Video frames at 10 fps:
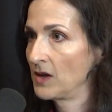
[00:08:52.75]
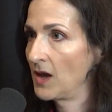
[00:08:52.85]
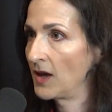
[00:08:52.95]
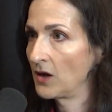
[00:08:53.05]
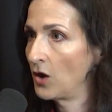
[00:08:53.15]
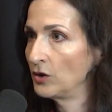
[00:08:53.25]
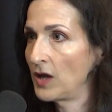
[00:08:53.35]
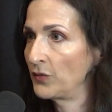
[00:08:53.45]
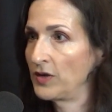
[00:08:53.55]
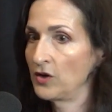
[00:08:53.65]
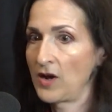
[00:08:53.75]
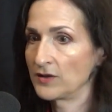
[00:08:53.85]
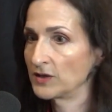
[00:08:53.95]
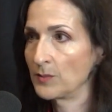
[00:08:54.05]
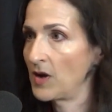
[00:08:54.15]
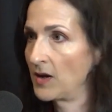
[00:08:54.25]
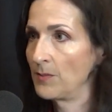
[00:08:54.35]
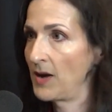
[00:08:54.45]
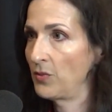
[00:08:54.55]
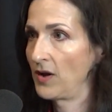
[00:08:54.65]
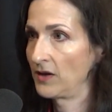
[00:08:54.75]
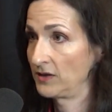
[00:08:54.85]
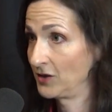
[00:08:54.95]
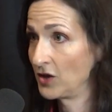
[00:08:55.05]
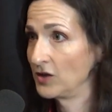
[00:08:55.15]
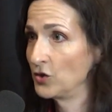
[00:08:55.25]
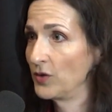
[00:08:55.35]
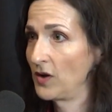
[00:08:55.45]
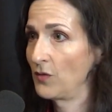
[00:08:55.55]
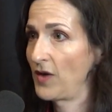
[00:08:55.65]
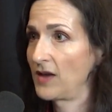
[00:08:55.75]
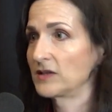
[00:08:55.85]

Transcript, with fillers: And all life here has some kind of byproduct in doing all that,